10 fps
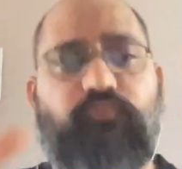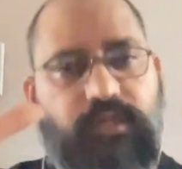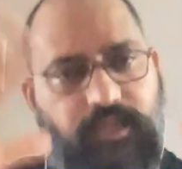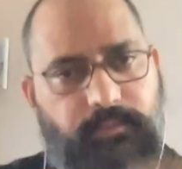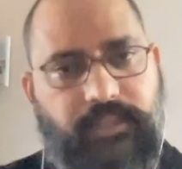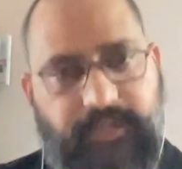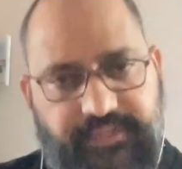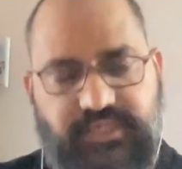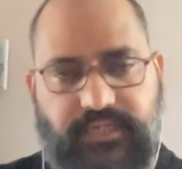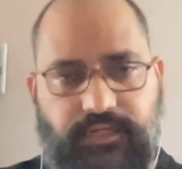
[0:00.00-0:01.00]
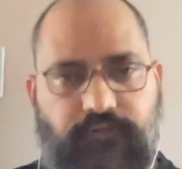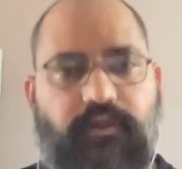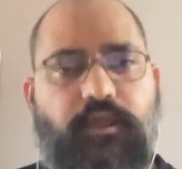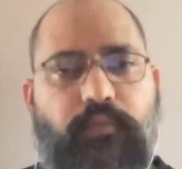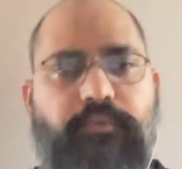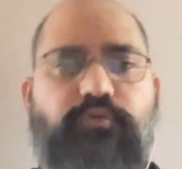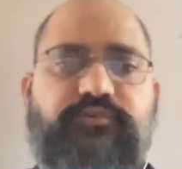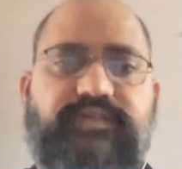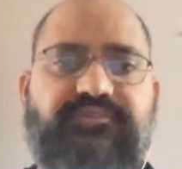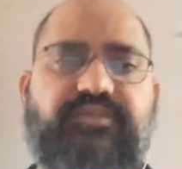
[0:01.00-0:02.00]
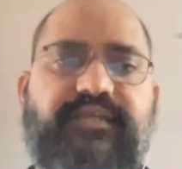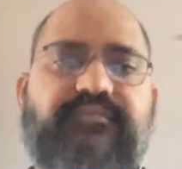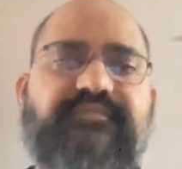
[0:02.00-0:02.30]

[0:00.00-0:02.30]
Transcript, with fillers: will come crashing down because exchange is